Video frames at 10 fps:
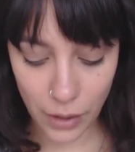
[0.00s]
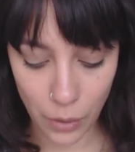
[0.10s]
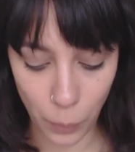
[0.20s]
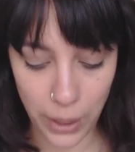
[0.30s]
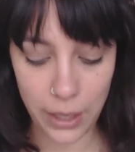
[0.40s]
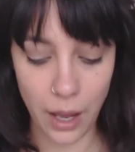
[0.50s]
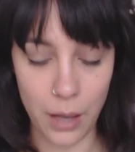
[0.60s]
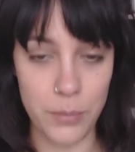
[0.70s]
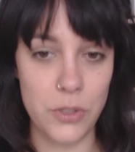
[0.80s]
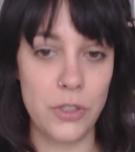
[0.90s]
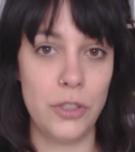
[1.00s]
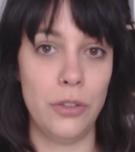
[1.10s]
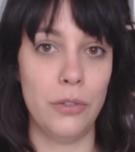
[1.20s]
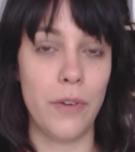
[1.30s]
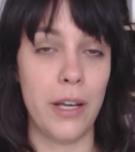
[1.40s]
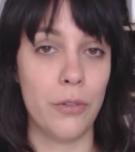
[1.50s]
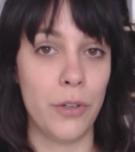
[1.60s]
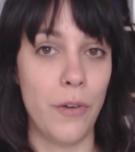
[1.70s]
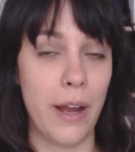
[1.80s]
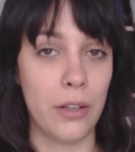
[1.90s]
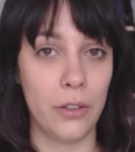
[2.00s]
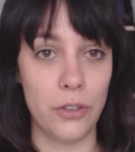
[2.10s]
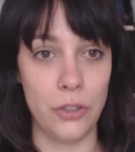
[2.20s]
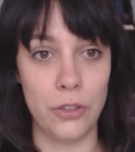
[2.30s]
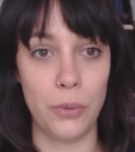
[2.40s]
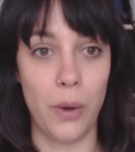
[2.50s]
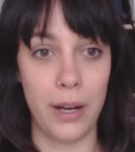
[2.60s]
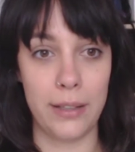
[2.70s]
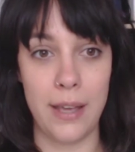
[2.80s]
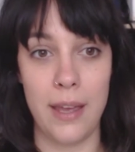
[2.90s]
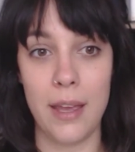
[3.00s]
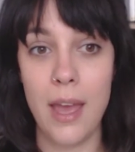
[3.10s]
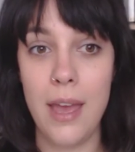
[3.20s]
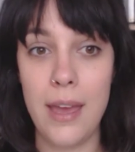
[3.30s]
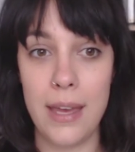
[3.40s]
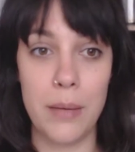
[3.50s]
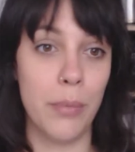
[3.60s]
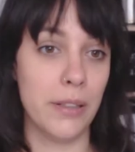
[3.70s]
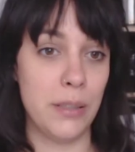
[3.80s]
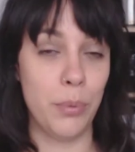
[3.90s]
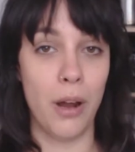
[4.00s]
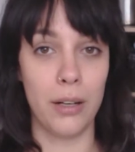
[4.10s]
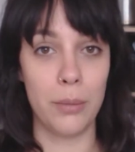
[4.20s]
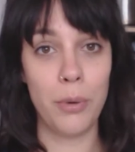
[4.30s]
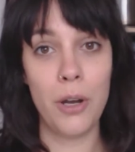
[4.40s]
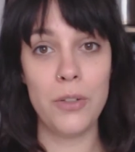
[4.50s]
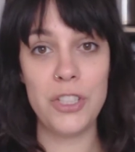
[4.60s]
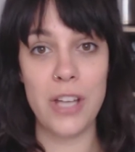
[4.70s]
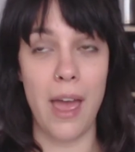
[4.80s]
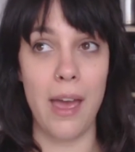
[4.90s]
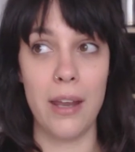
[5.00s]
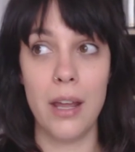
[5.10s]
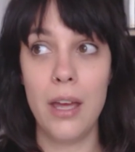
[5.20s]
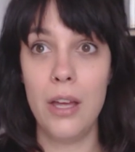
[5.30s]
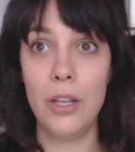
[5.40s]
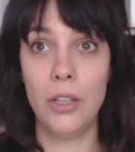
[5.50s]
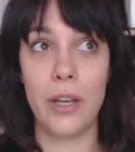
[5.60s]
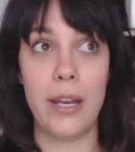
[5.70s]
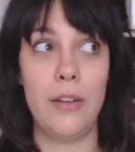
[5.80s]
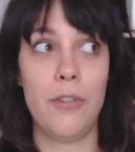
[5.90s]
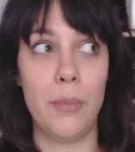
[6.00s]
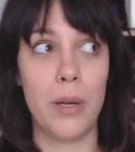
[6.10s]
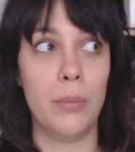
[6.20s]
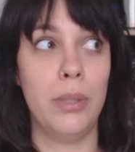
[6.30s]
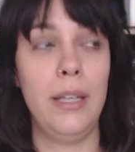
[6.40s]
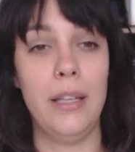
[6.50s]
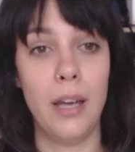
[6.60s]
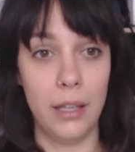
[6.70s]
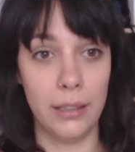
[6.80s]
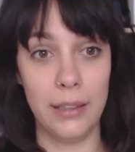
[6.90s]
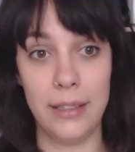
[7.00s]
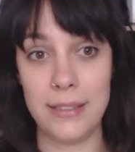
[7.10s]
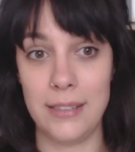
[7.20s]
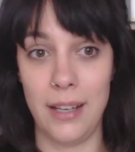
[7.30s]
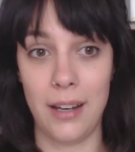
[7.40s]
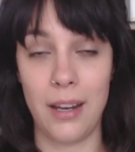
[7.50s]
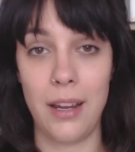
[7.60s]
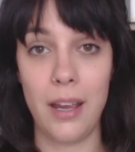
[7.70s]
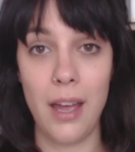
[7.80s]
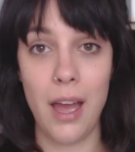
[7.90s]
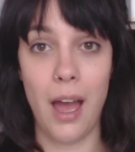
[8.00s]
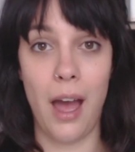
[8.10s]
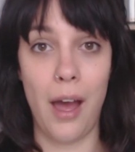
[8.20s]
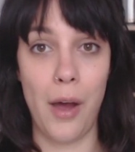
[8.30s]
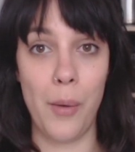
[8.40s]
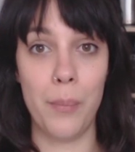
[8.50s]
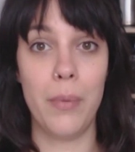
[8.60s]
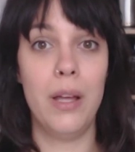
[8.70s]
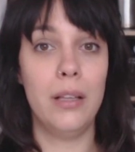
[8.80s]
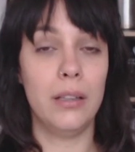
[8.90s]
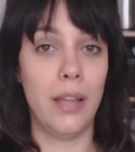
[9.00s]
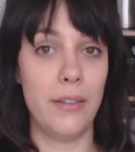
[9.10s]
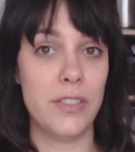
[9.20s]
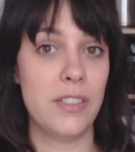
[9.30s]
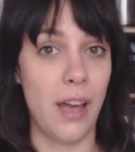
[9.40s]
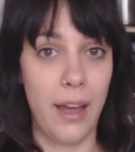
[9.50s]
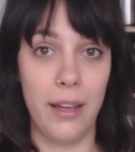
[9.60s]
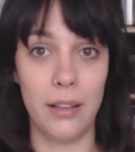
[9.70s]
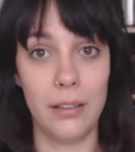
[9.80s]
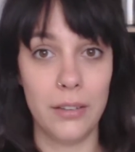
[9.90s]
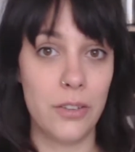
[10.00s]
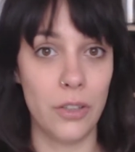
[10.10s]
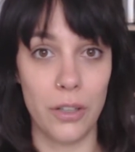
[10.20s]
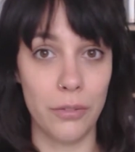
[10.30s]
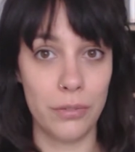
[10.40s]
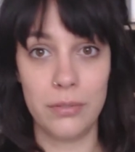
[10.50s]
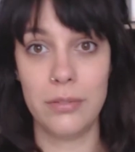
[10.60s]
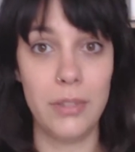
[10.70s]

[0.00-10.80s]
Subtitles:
when it comes to fighting free radicals, you do want to take a multi-pronged approach and look at it from a completely holistic lifestyle sort of,